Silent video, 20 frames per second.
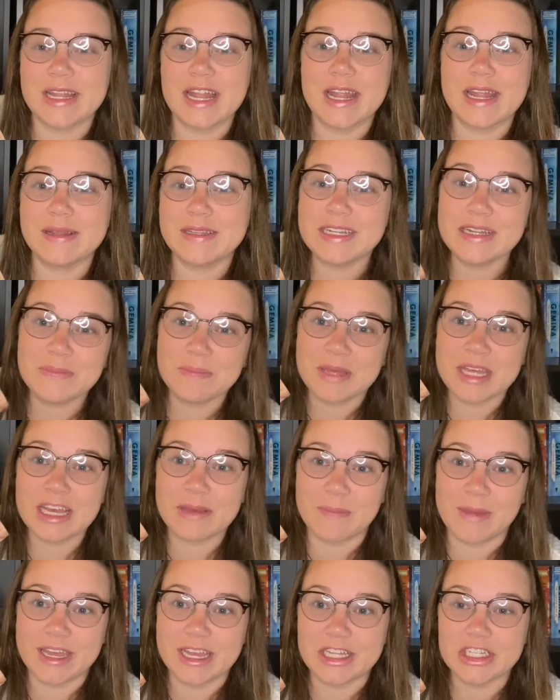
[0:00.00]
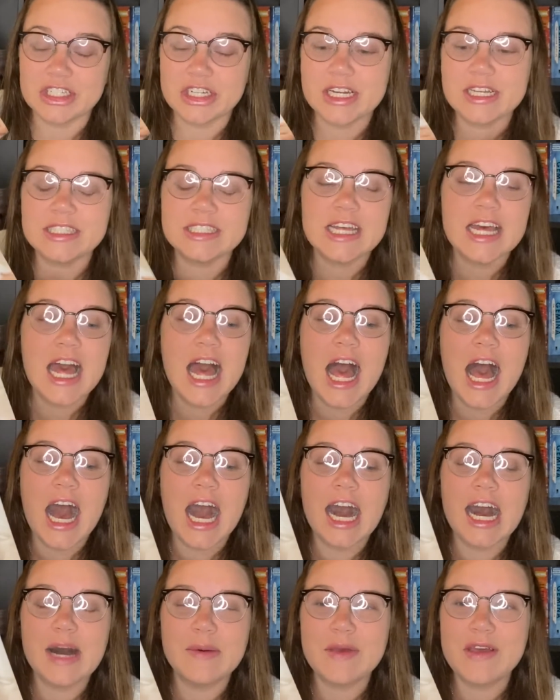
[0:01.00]
didn't pique my interest.
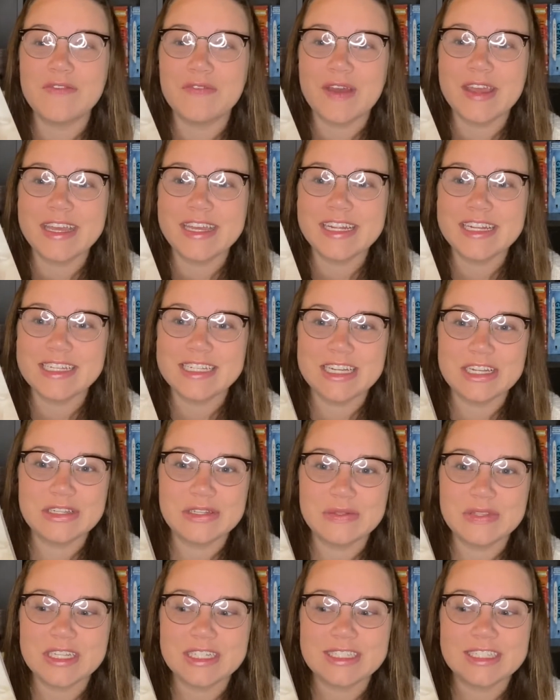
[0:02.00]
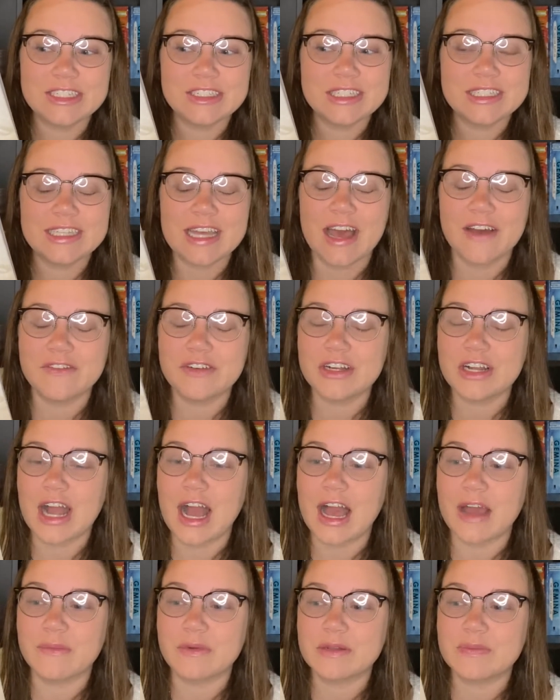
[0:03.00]
If I continue this series ever,
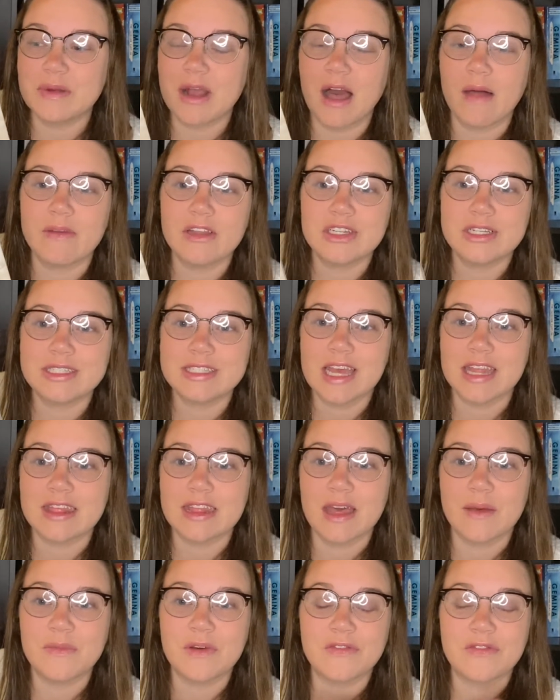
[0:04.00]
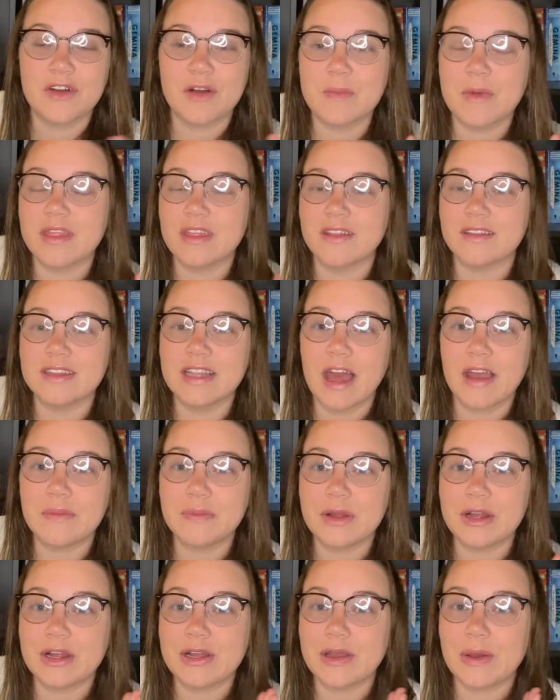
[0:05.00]
I would probably just get them from the
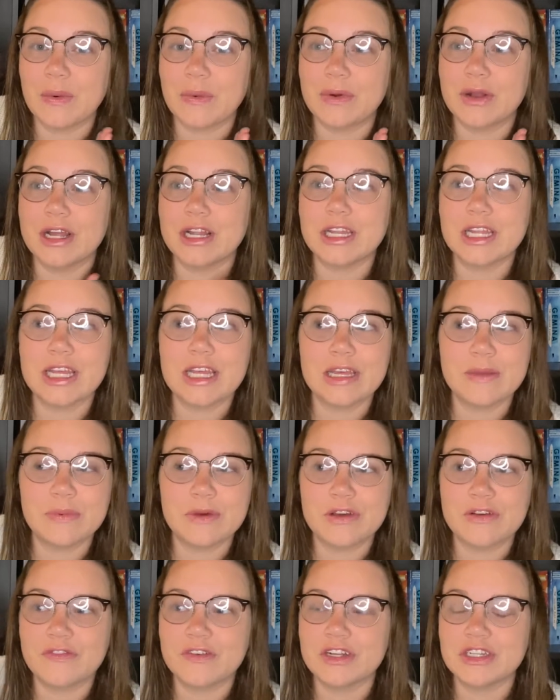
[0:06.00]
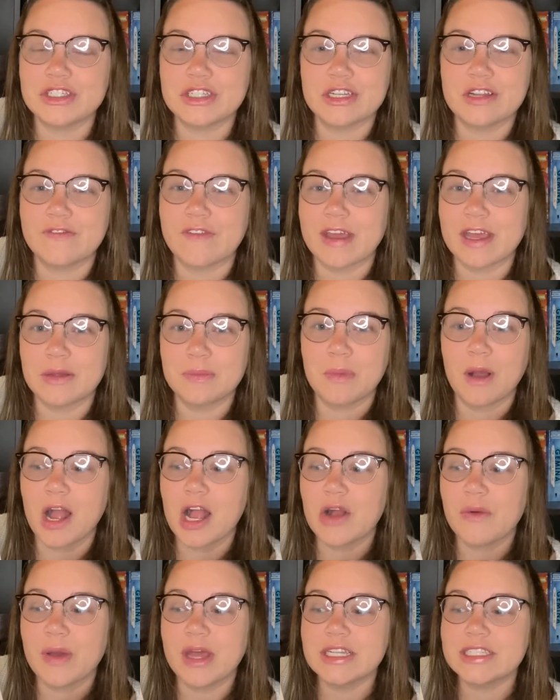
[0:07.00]
library or an ebook version if I could
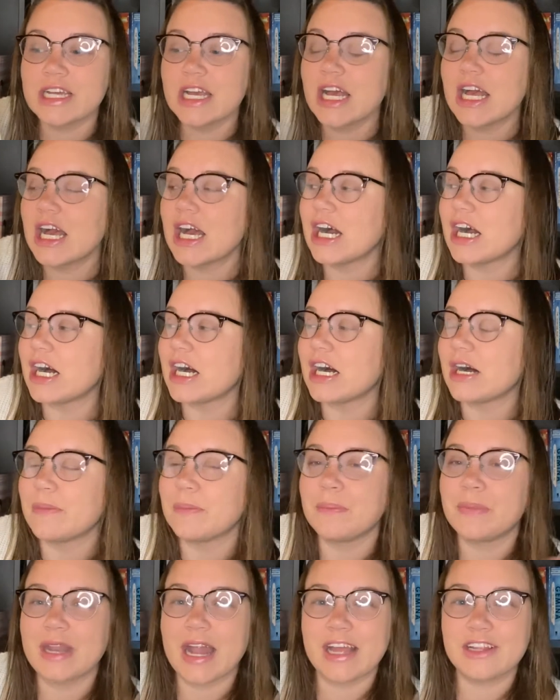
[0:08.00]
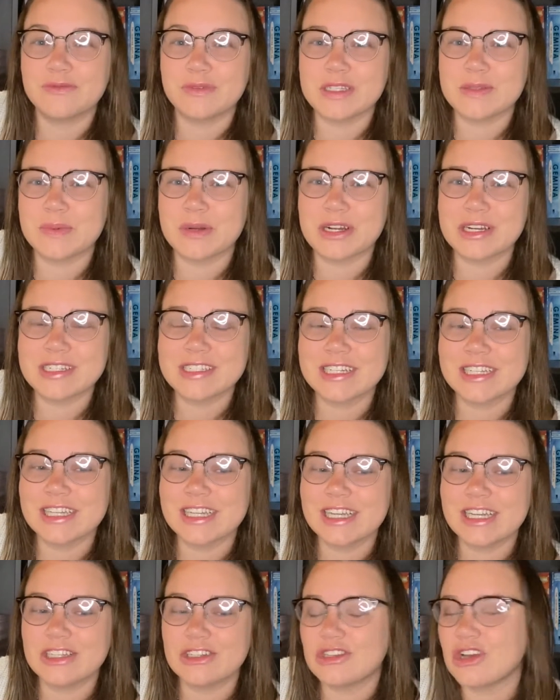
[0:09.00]
borrow it. But I just
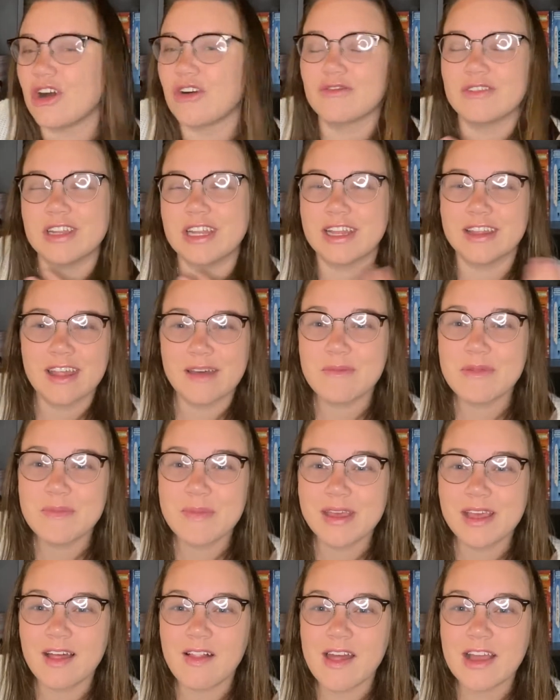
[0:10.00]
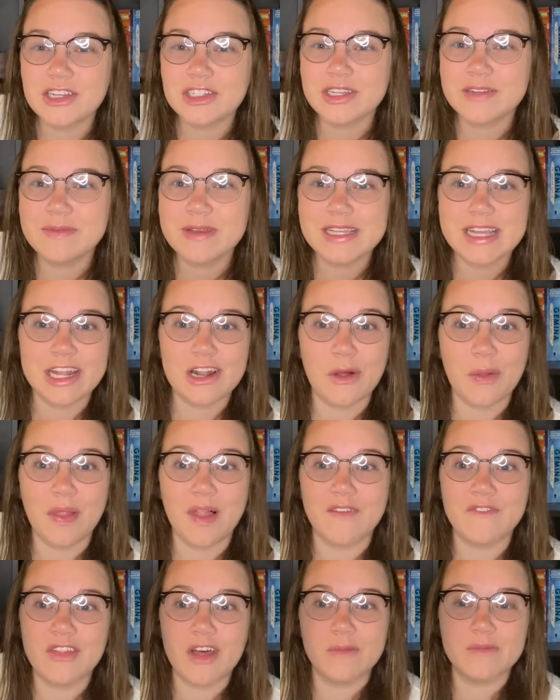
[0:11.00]
personally don't need them in my collection because I don't
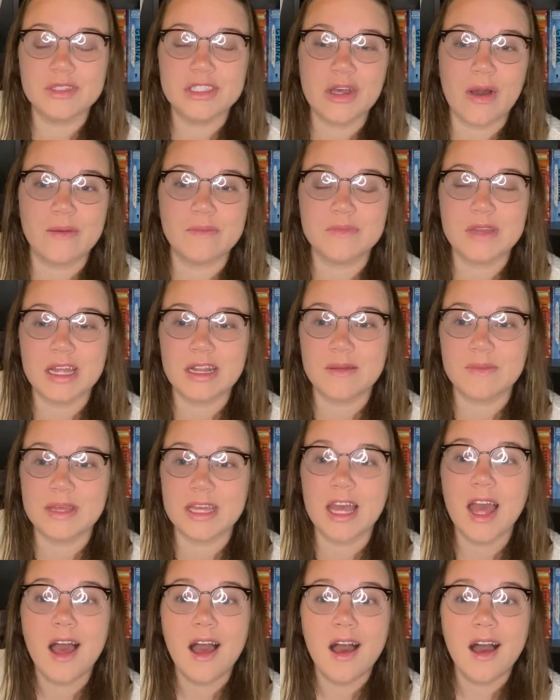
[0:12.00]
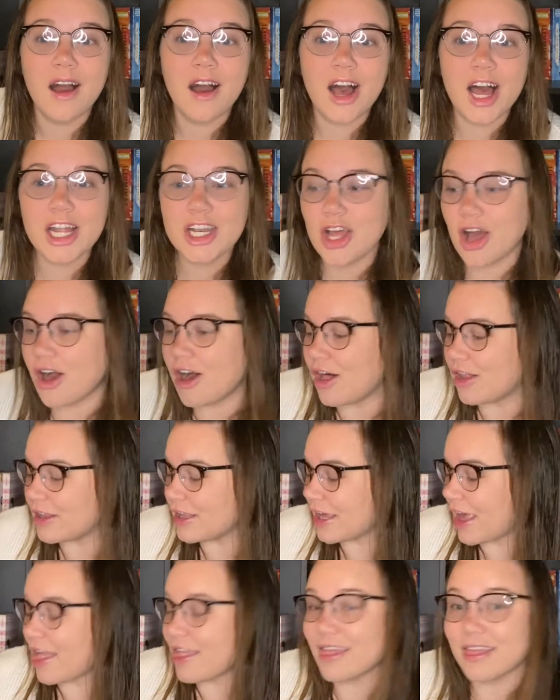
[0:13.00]
love them. So I'm going to be
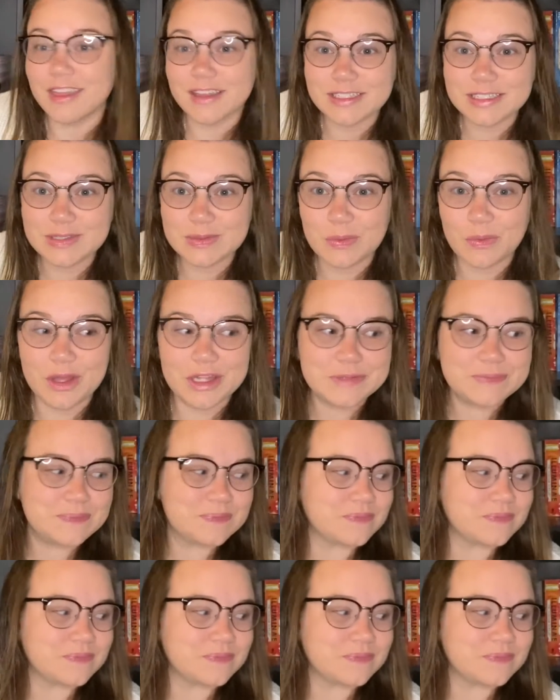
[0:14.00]
unhauling this one.